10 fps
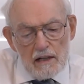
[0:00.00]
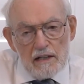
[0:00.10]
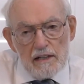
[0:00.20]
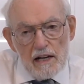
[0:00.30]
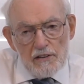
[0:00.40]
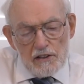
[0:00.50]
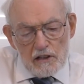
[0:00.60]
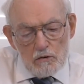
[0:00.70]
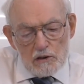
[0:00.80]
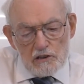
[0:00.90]

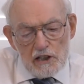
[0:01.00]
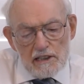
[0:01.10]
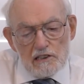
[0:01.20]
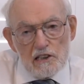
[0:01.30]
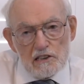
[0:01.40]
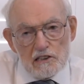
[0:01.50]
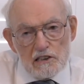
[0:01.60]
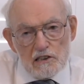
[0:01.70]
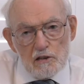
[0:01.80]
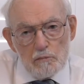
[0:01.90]
Nothing was in
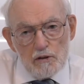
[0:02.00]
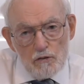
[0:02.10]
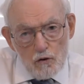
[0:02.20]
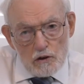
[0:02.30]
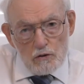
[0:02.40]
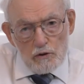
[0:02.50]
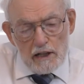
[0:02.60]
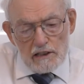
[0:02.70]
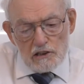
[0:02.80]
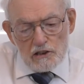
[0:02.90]
existence before
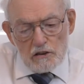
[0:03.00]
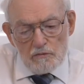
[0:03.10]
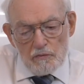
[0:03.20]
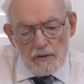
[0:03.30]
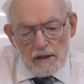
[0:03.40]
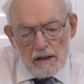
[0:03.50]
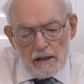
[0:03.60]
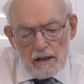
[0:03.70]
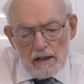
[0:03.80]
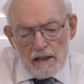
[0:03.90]
creation.
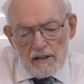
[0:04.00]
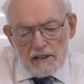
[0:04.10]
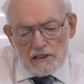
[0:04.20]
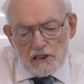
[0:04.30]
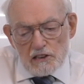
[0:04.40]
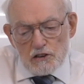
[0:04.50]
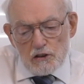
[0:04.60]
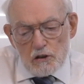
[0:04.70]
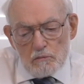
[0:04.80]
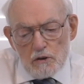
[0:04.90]
This is
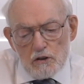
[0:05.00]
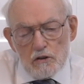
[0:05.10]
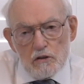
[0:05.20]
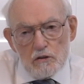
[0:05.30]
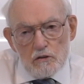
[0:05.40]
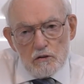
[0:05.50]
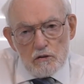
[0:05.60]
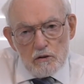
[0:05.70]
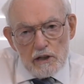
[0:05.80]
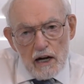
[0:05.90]
termed
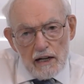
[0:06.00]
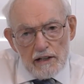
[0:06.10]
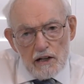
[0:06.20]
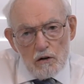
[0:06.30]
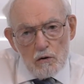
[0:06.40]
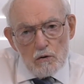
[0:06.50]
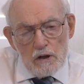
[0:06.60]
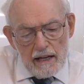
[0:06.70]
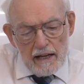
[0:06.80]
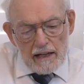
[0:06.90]
creatio
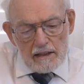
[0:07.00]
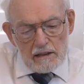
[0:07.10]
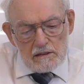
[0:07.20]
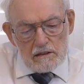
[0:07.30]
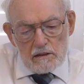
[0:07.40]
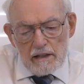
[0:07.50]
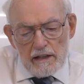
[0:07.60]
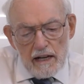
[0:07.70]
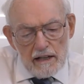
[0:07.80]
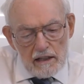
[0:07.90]
ex
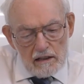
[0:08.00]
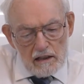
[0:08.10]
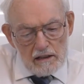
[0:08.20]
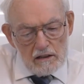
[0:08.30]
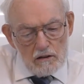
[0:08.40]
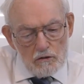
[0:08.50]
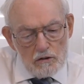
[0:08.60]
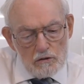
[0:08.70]
nihilo.